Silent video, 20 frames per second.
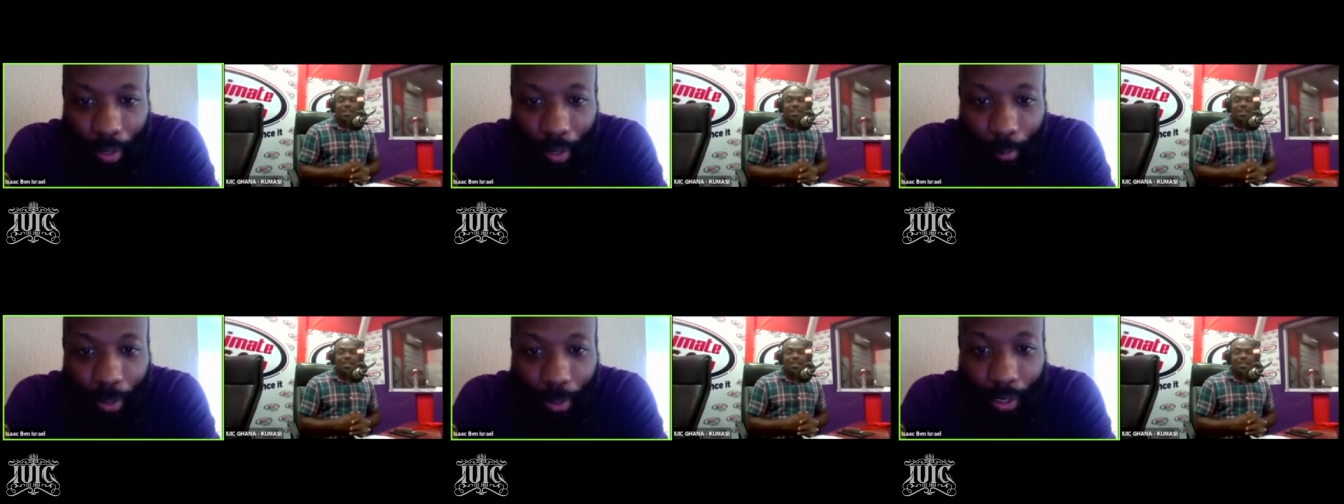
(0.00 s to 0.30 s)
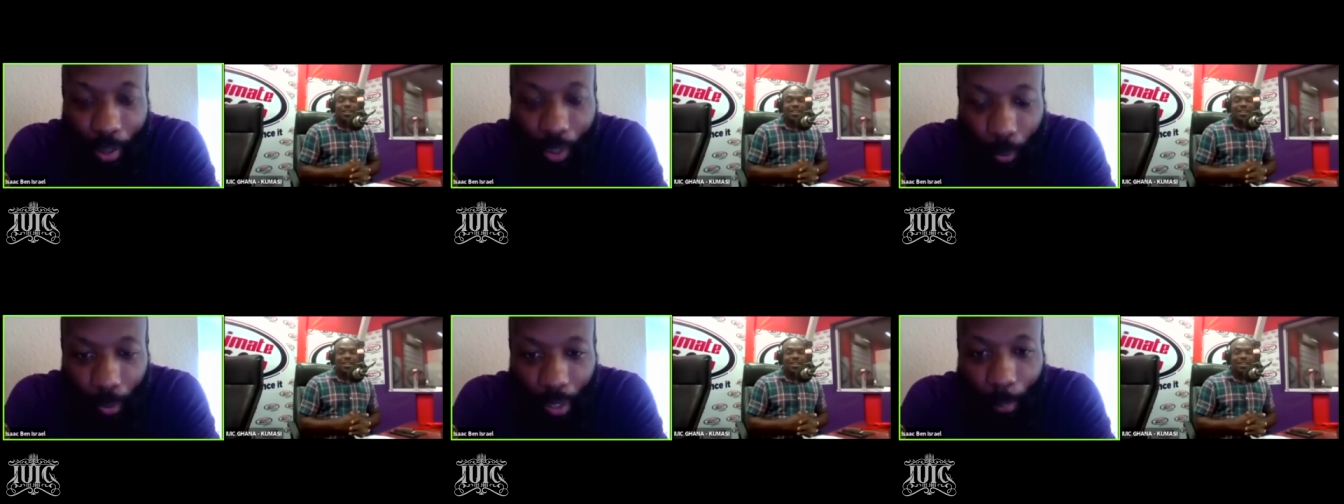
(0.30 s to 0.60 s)

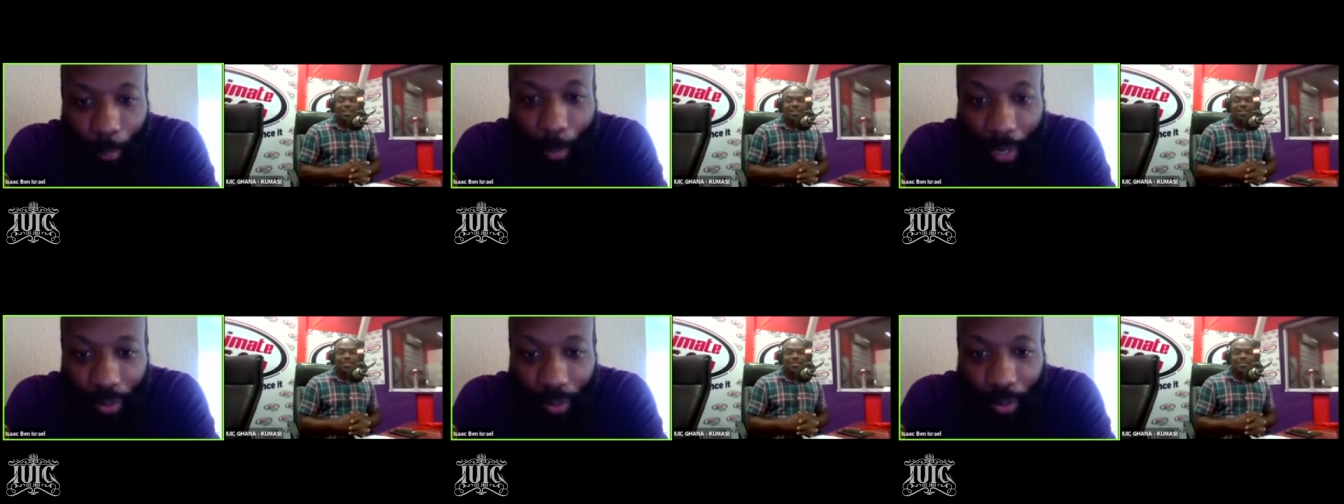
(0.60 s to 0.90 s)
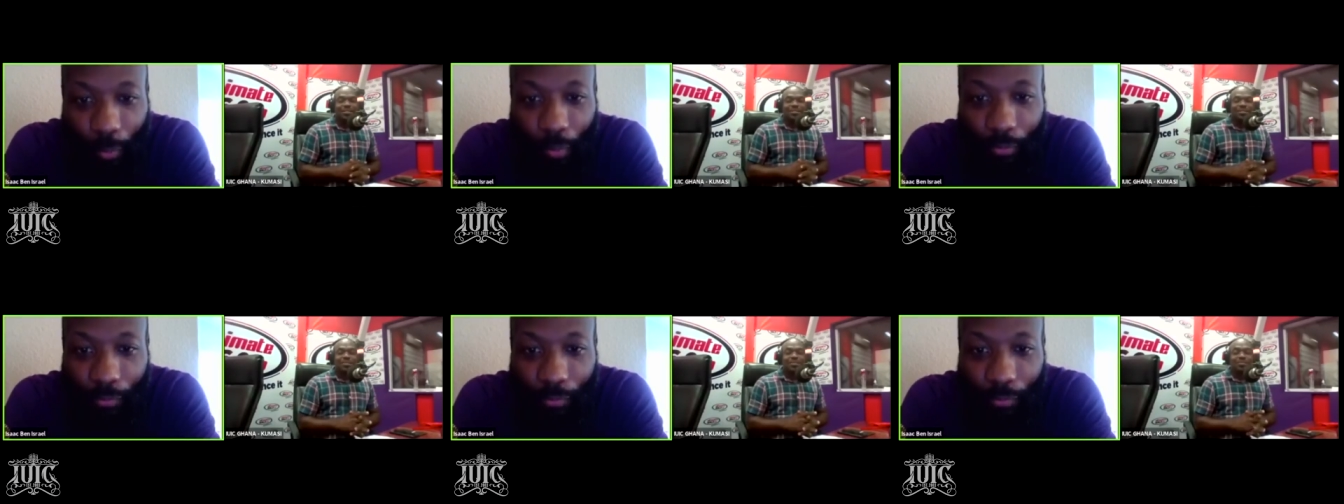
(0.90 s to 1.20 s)
because we're about
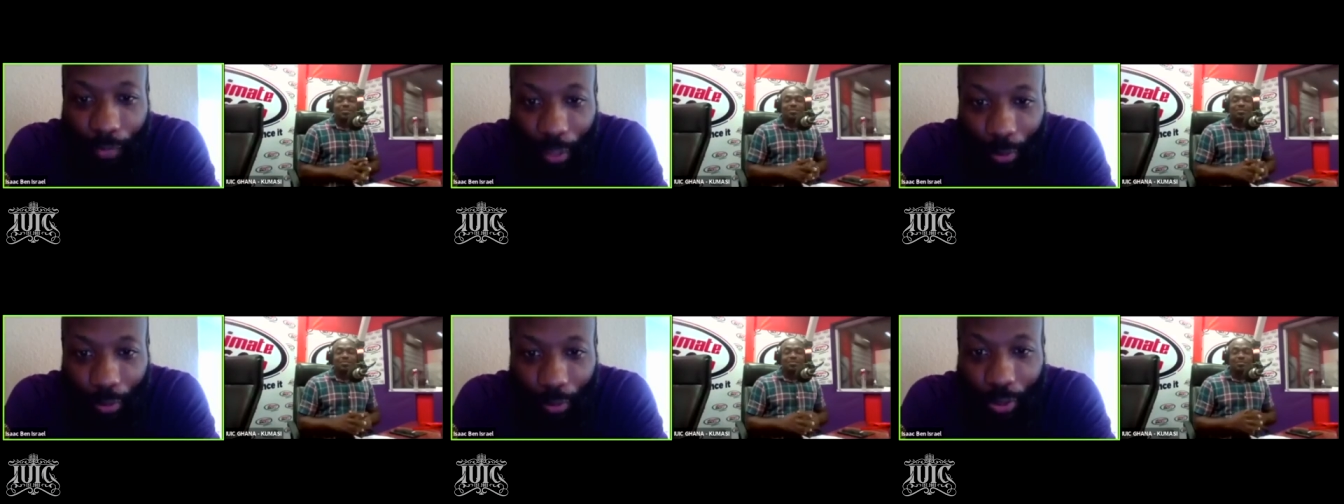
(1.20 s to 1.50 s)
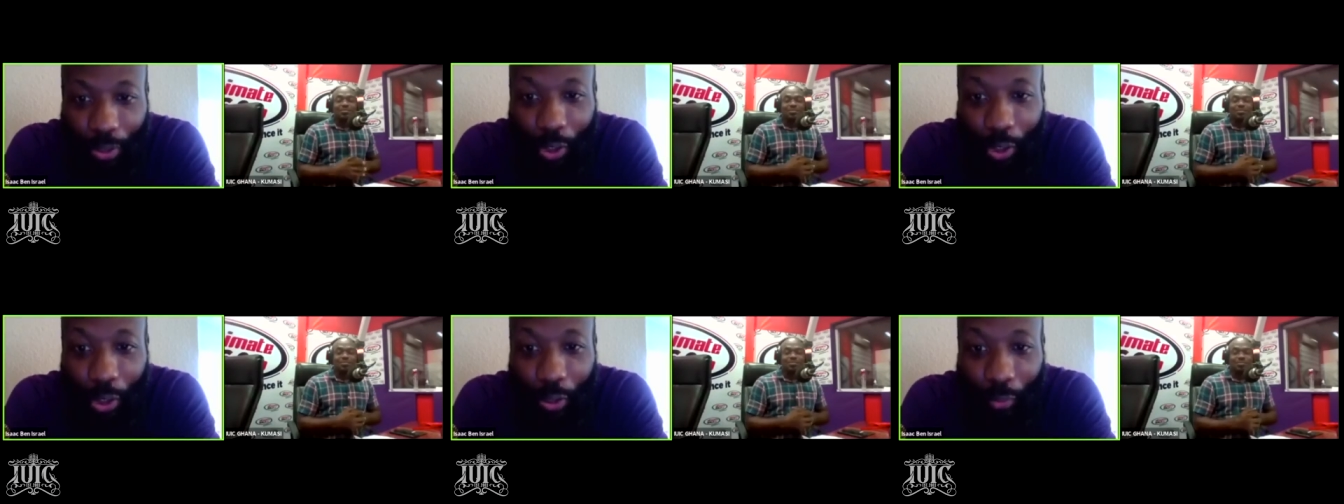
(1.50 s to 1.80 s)
to reveal
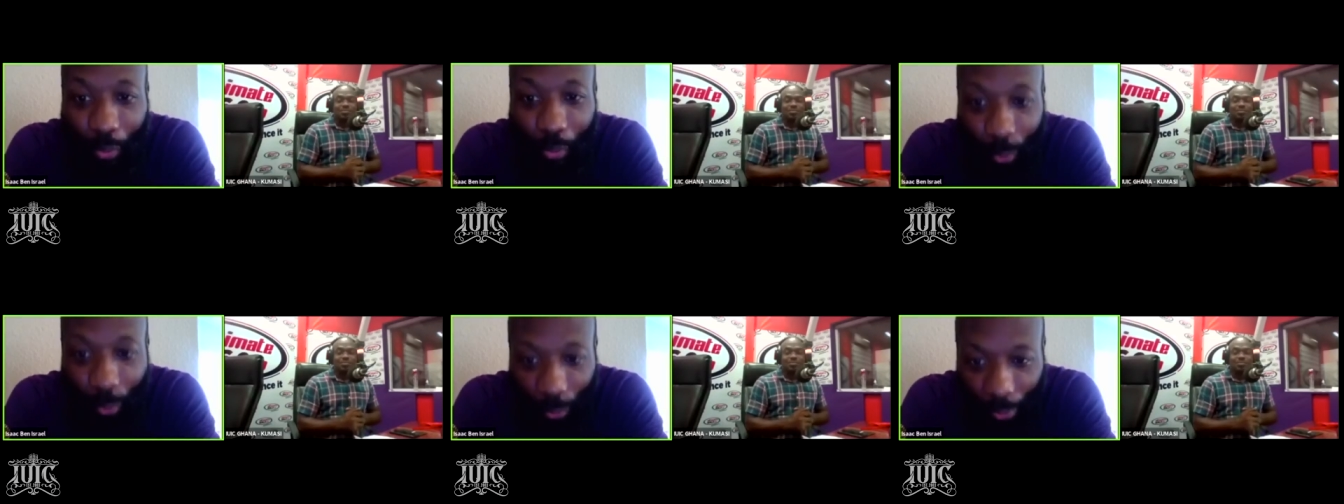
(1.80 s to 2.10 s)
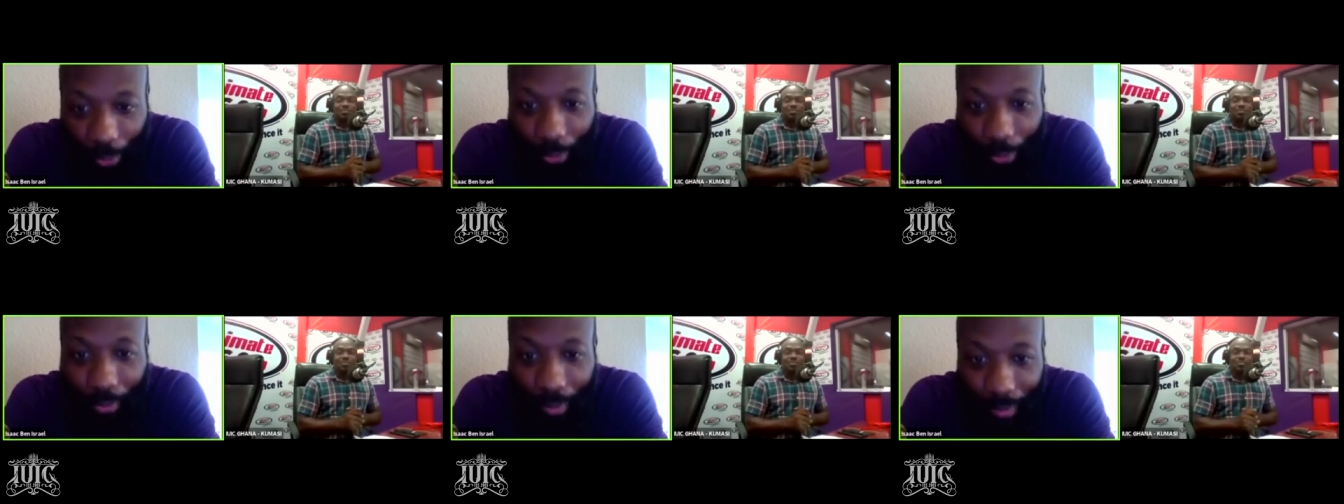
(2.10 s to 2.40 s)
the
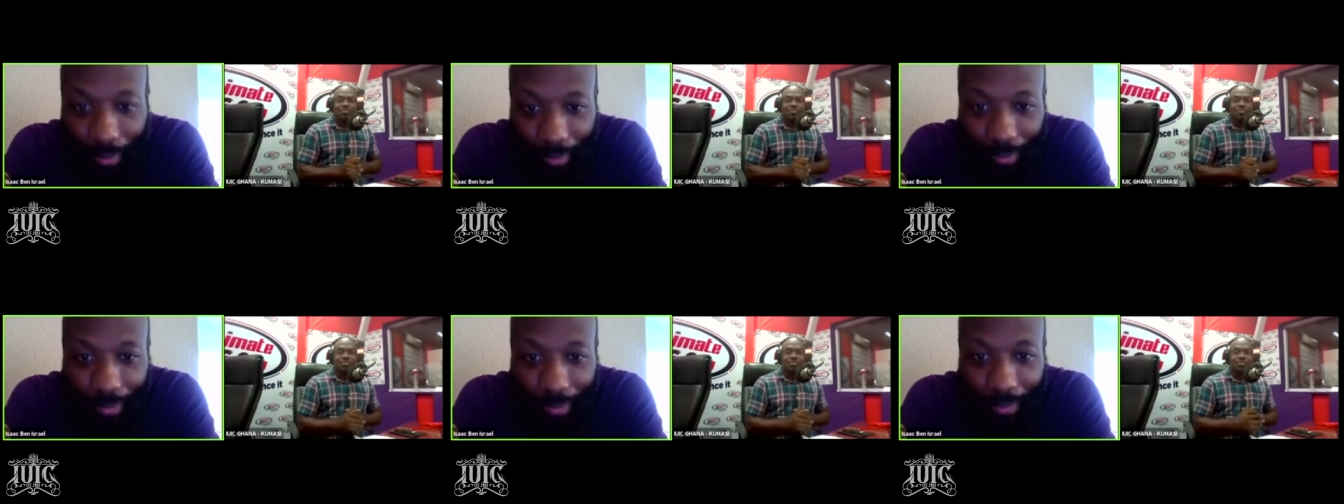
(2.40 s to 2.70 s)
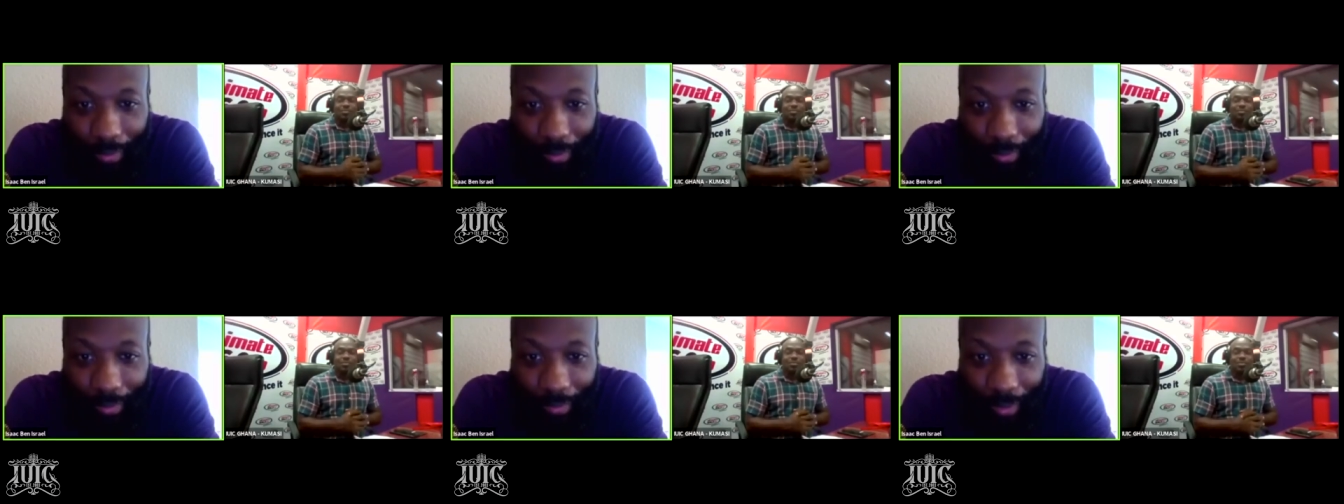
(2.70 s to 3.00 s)
truth
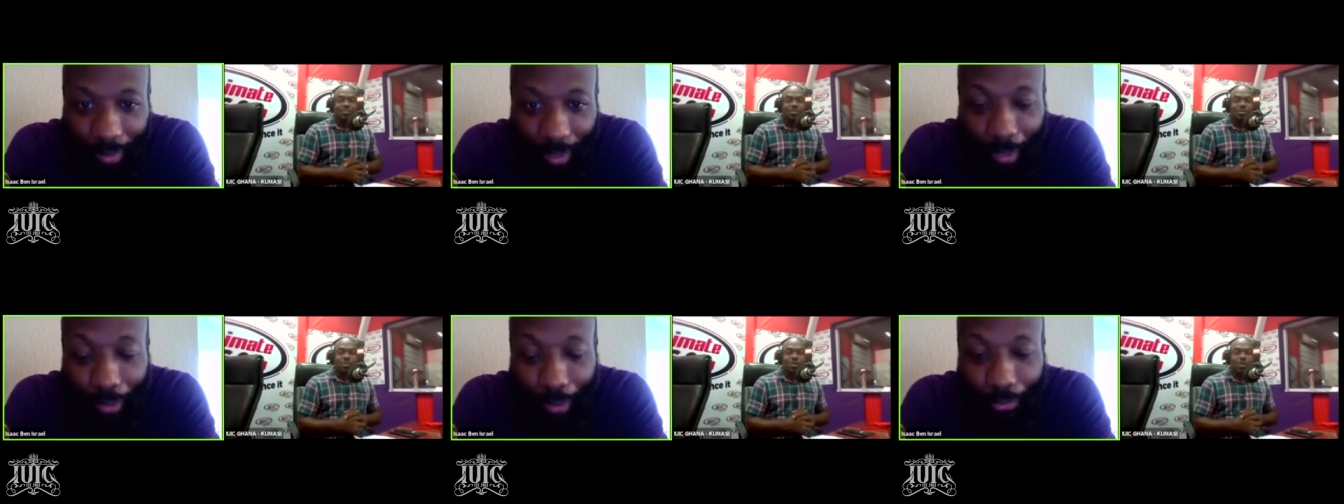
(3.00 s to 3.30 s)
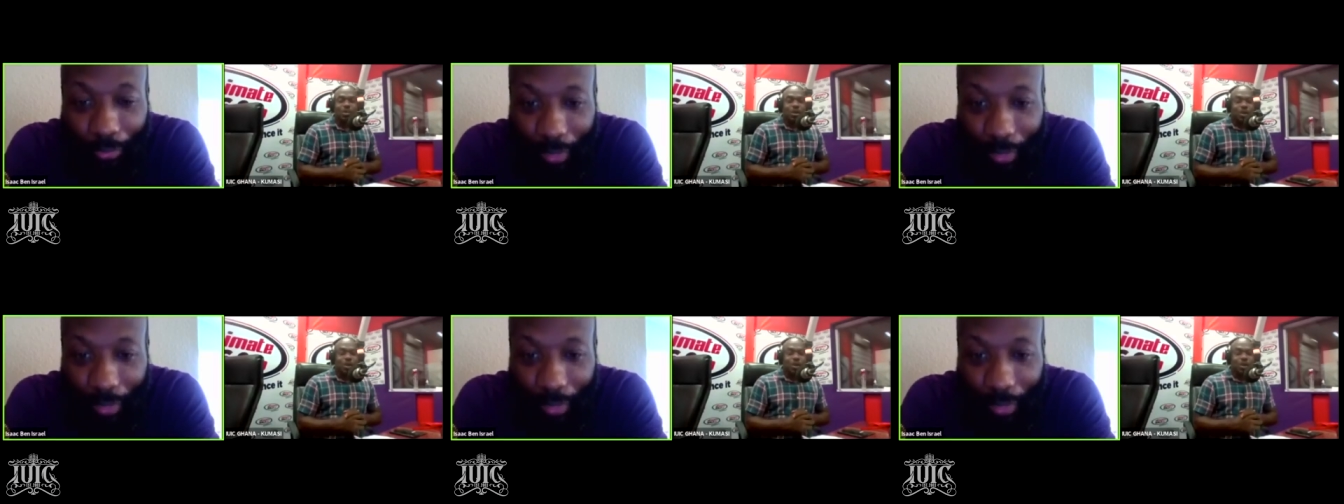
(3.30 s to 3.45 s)
of